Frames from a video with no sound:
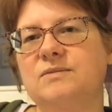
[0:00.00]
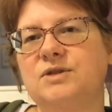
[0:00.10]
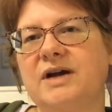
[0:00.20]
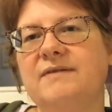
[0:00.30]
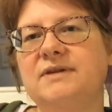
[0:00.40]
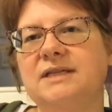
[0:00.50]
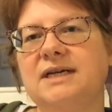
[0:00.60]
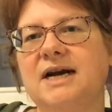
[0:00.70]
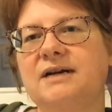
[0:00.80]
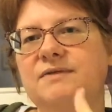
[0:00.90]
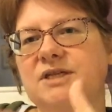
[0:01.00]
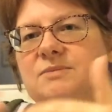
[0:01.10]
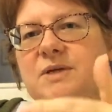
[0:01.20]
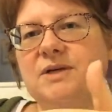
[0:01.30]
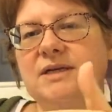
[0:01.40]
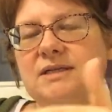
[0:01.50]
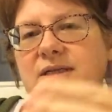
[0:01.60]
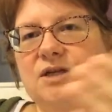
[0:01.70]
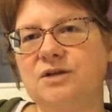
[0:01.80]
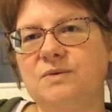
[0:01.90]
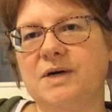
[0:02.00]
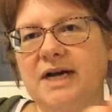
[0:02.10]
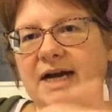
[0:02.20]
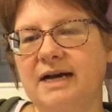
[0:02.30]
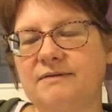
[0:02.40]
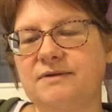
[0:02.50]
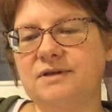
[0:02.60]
travel and the kind of experience that you want to have.